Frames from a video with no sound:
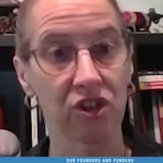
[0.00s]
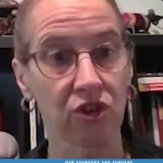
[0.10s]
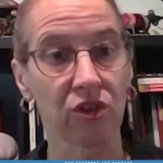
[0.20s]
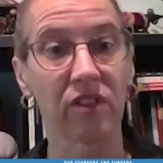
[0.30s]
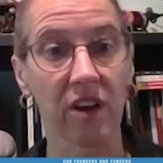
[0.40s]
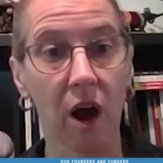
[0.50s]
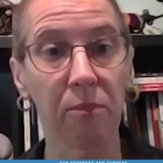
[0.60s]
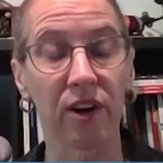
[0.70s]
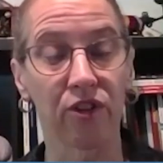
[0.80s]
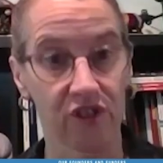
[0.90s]
sure that the
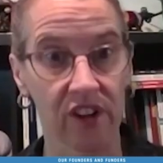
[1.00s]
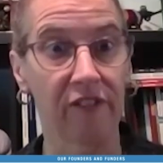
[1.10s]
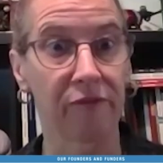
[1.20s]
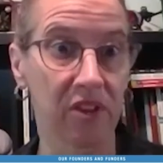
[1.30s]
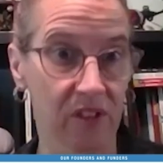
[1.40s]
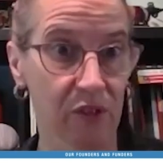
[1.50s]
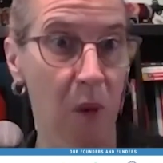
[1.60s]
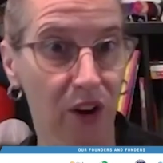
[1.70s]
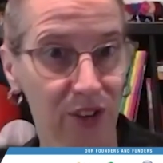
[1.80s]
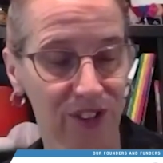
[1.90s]
operators still have business
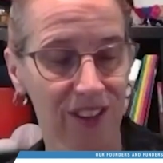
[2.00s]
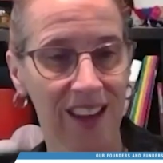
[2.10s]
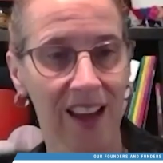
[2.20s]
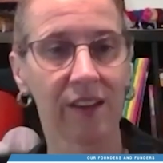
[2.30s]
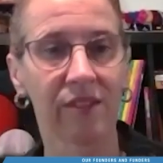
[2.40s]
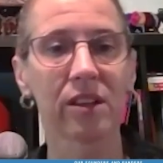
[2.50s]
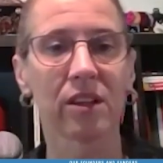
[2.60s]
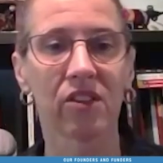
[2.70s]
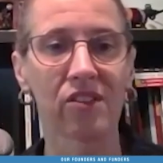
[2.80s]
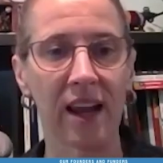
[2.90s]
models at the end of it
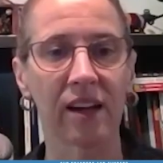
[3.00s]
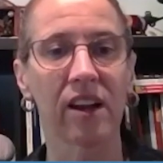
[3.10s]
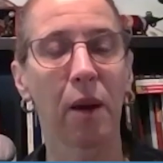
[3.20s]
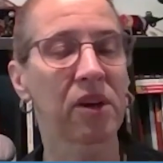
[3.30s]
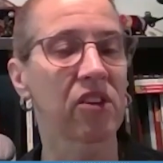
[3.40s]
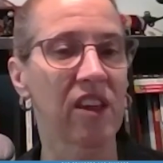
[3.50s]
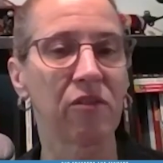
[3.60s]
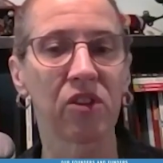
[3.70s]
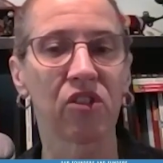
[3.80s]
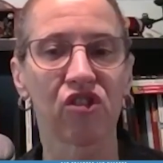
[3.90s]
that stand up because
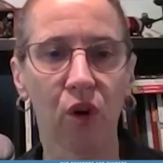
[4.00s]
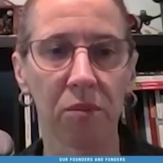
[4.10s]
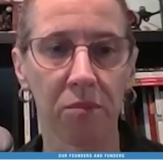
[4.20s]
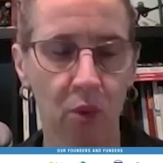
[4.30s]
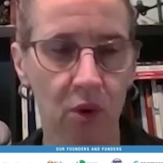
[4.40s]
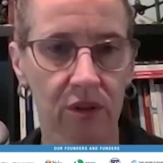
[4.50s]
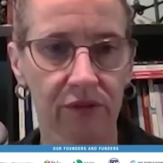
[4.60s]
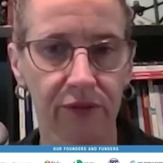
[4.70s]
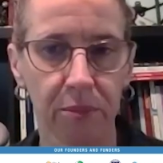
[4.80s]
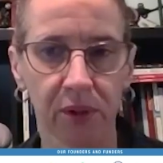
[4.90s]
they've been so important
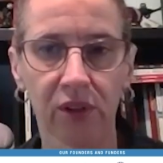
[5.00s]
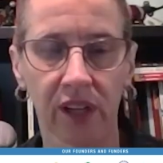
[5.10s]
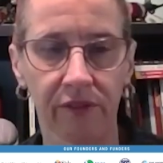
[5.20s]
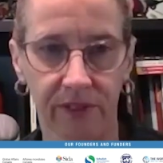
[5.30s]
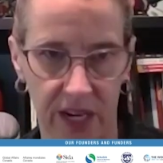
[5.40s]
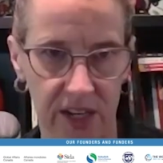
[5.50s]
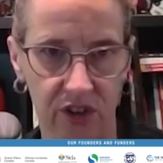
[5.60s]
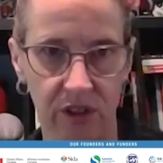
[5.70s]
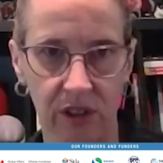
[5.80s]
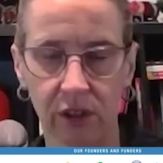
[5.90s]
for building
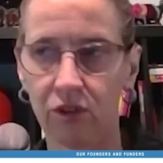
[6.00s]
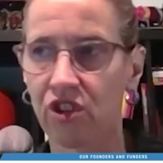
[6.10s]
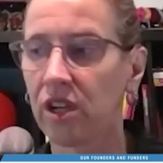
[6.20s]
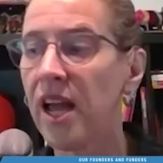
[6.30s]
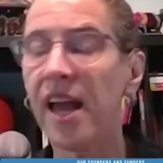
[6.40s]
financial inclusion.